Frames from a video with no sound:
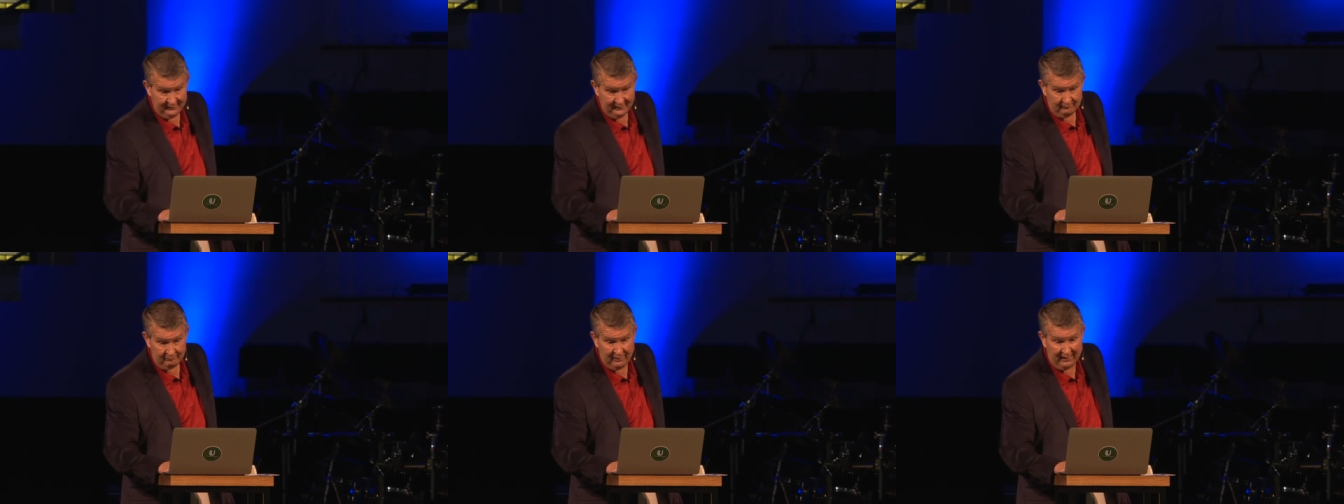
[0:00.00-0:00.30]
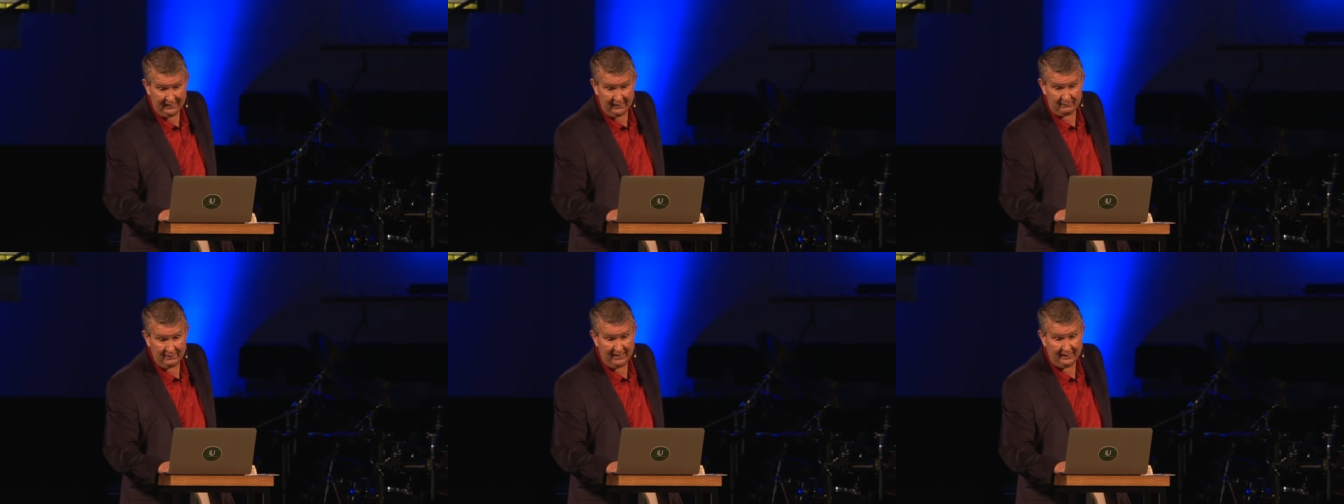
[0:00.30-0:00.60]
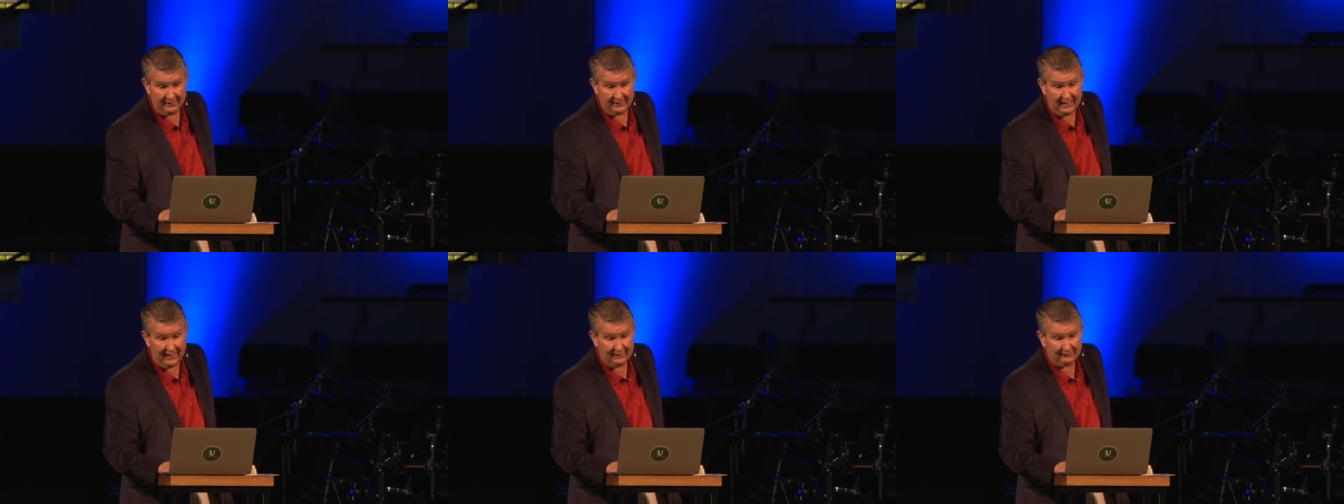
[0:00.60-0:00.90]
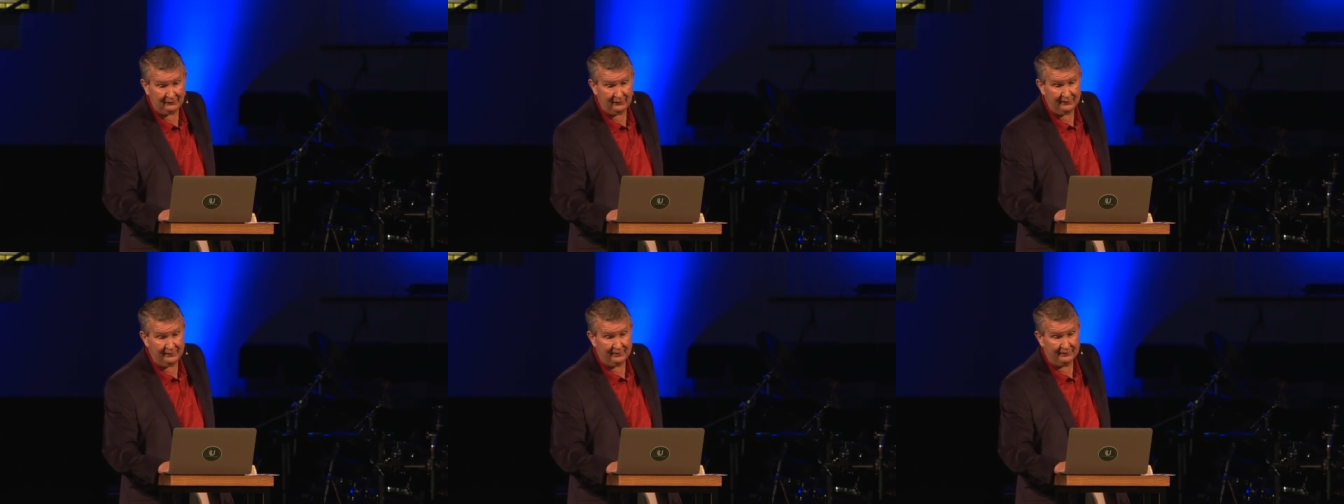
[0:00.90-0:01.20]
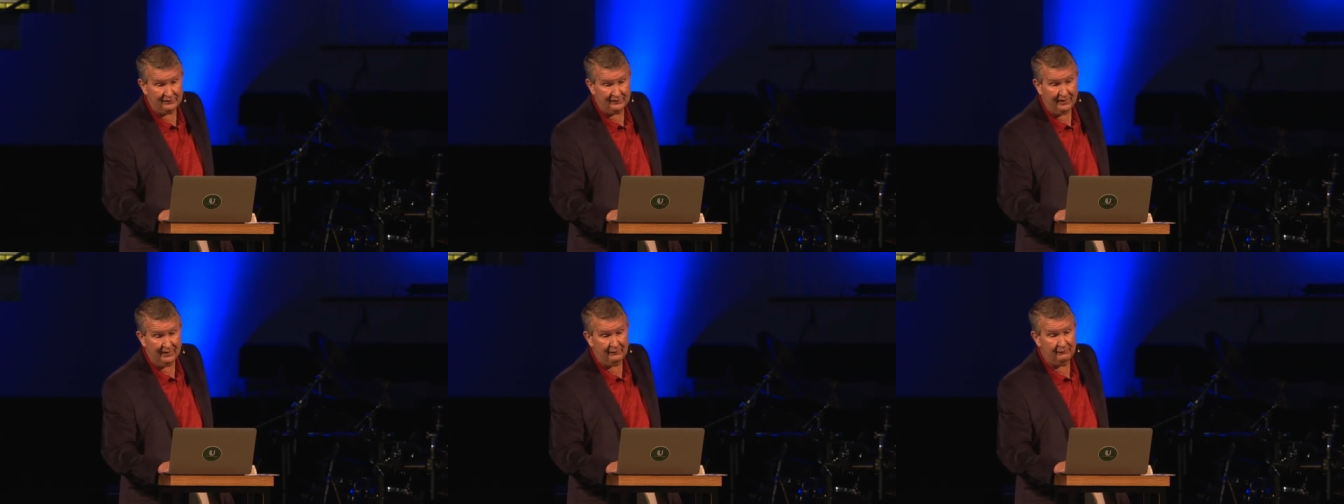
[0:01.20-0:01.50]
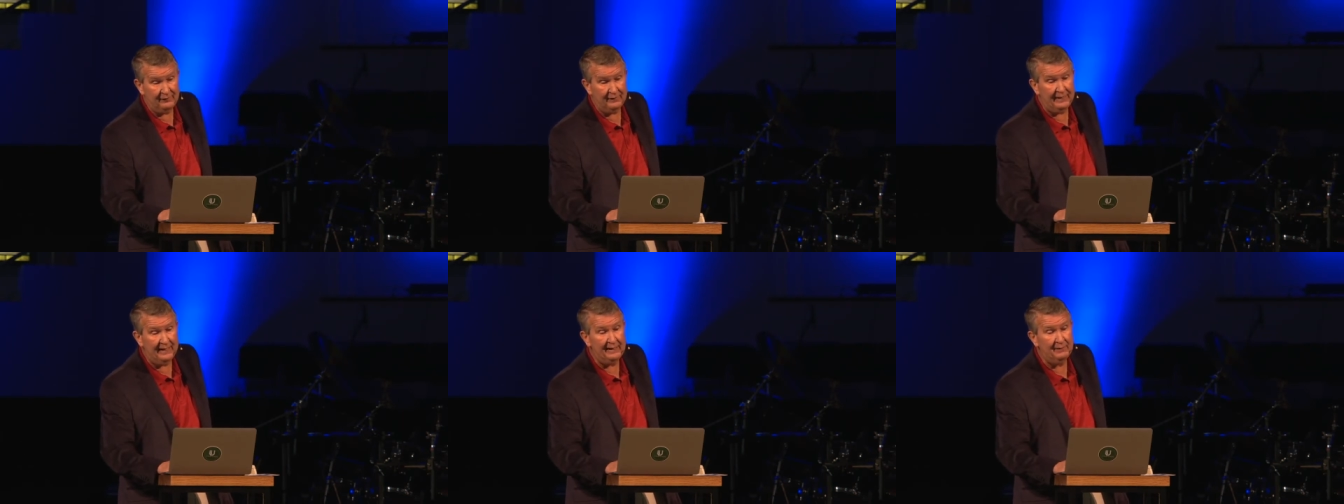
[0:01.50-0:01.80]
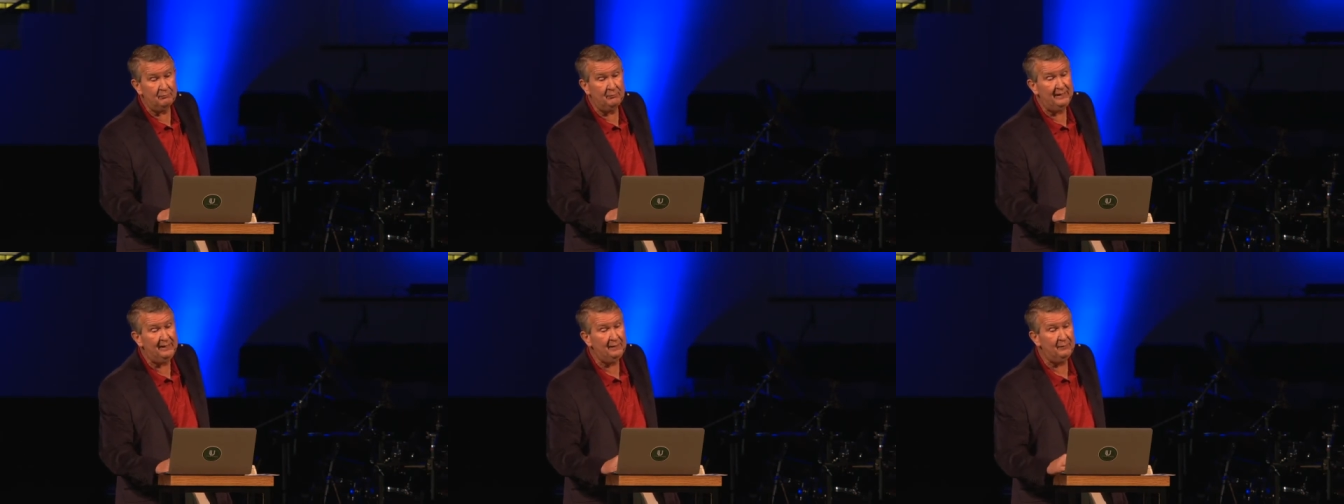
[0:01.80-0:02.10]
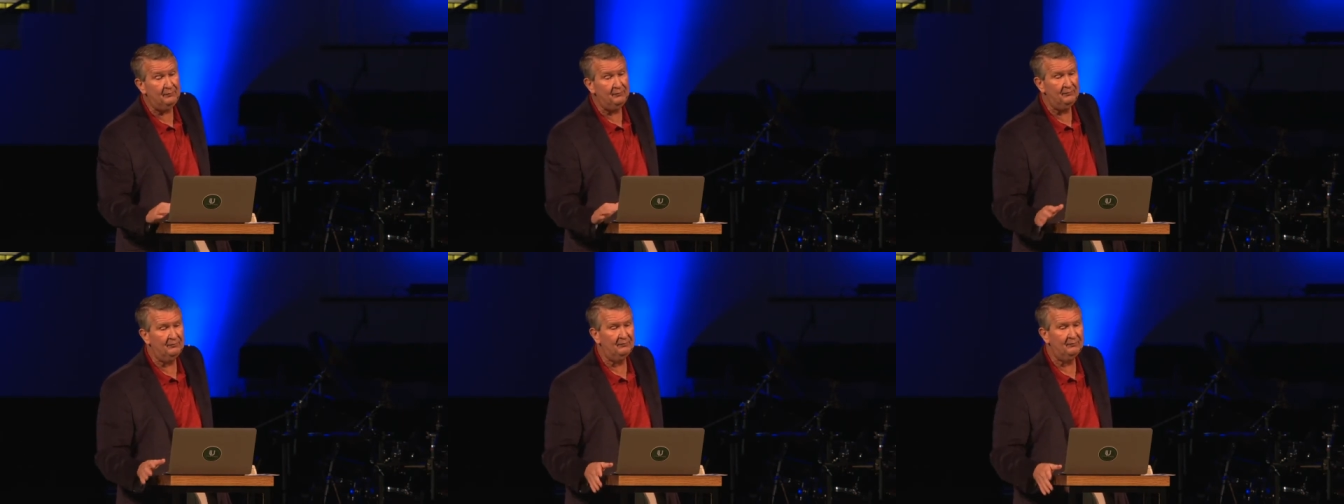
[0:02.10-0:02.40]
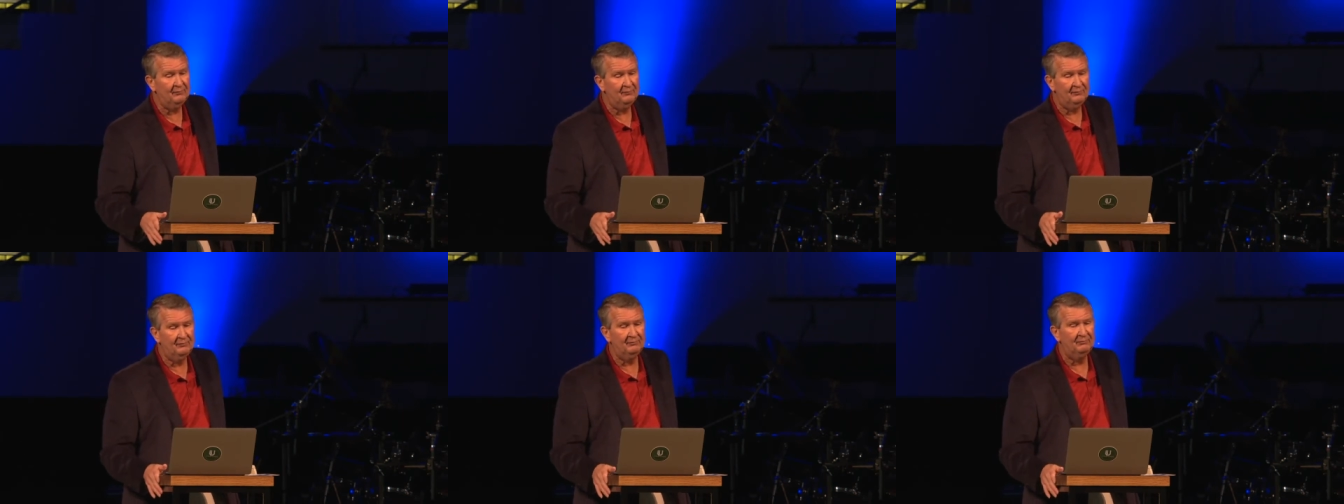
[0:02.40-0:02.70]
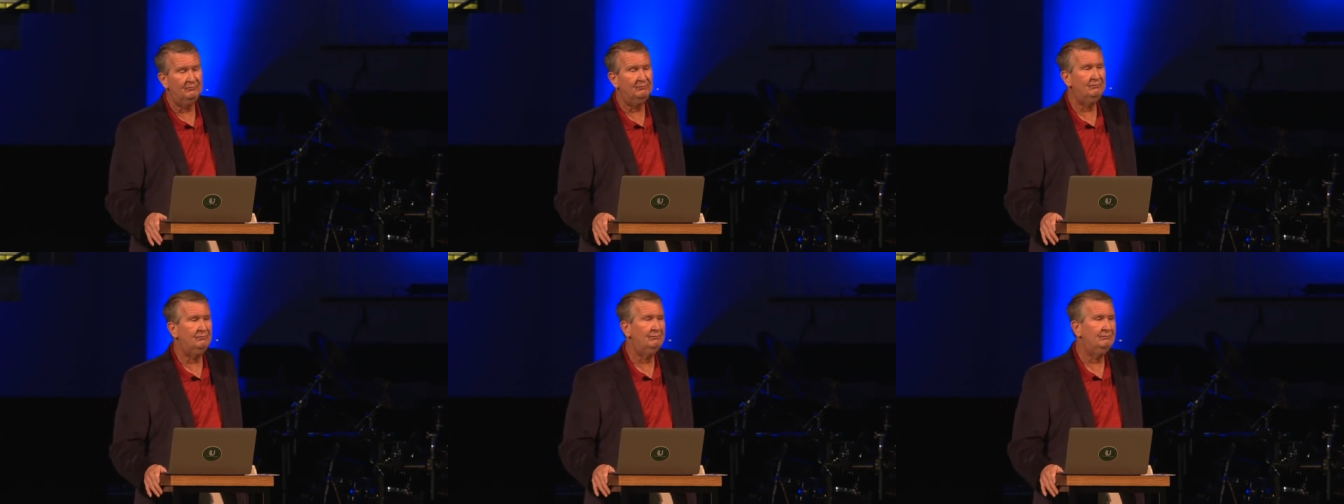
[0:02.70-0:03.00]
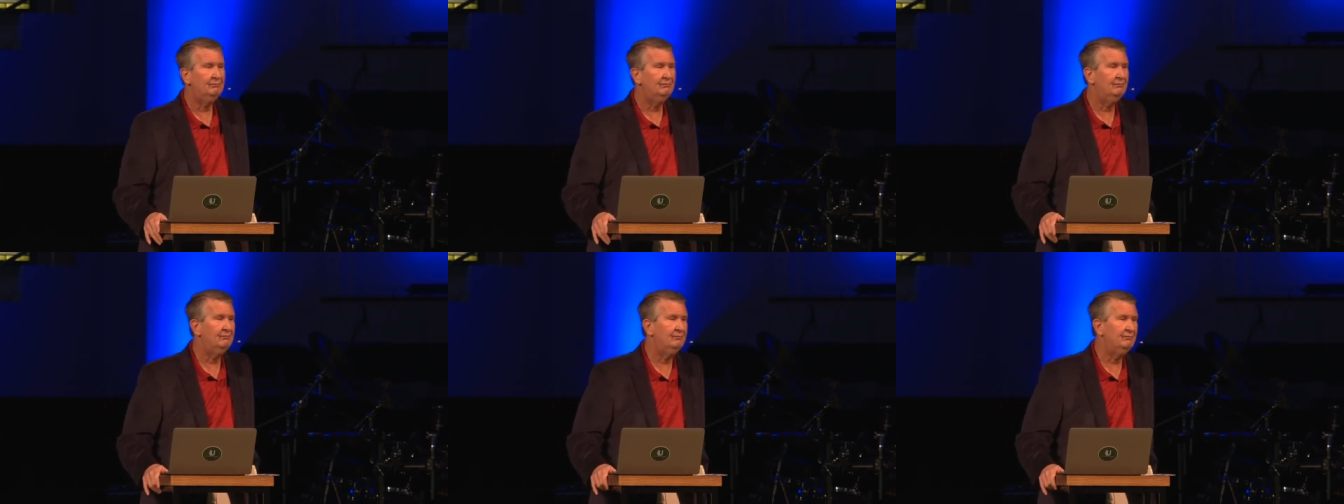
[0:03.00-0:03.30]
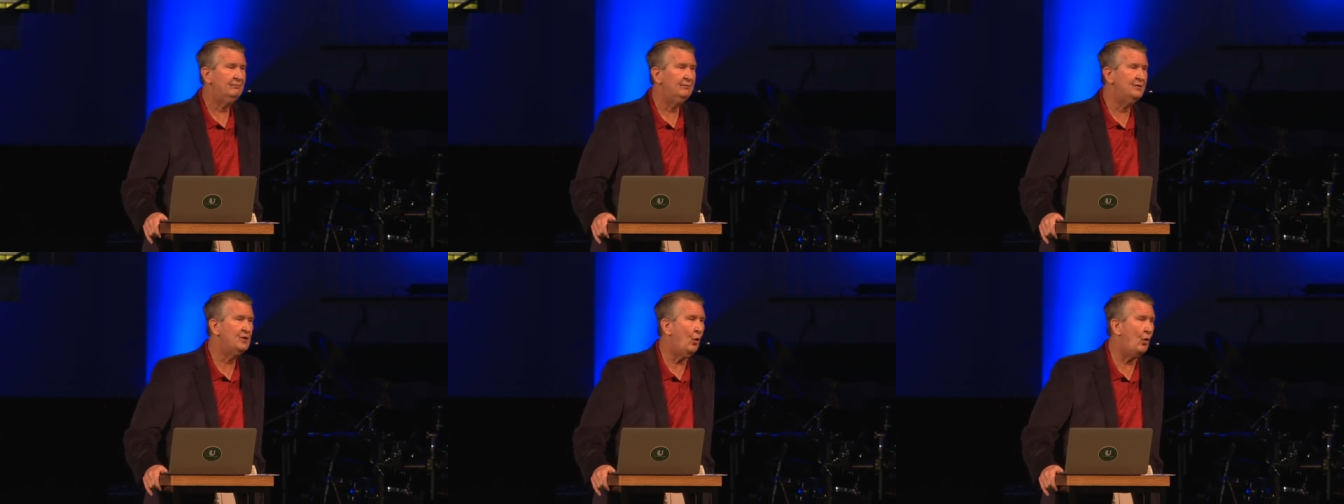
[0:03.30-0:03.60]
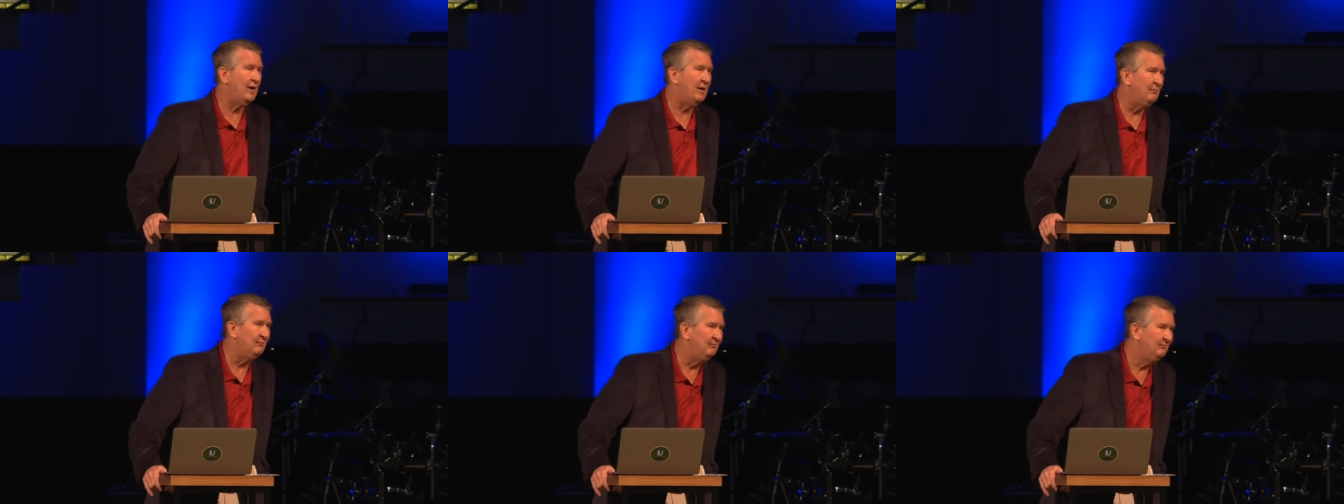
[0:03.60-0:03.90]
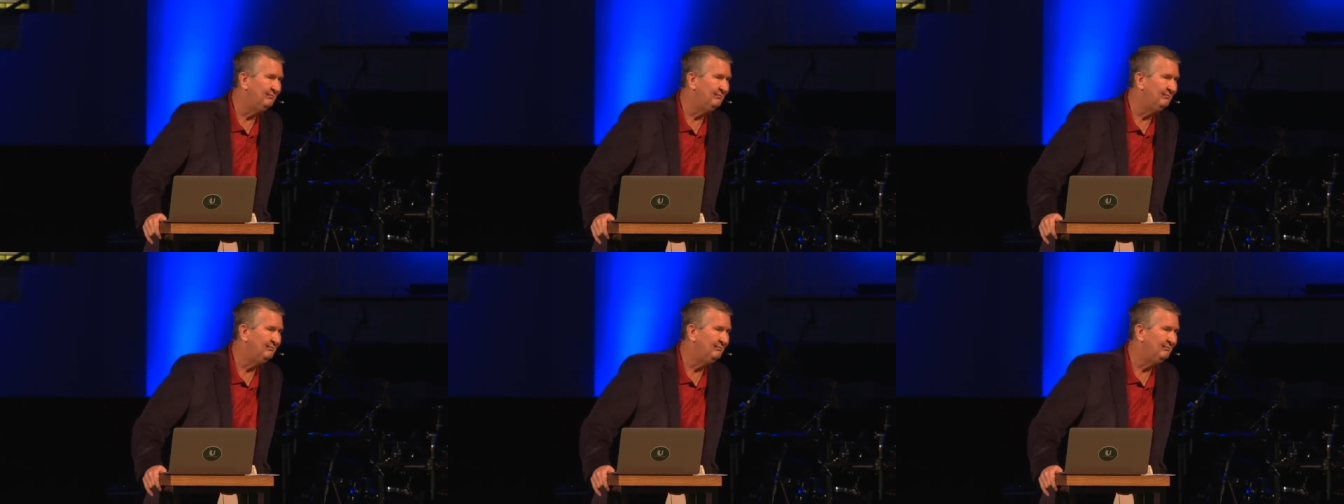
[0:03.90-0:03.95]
Balaam had a doctrine that said if you can't beat them, join them.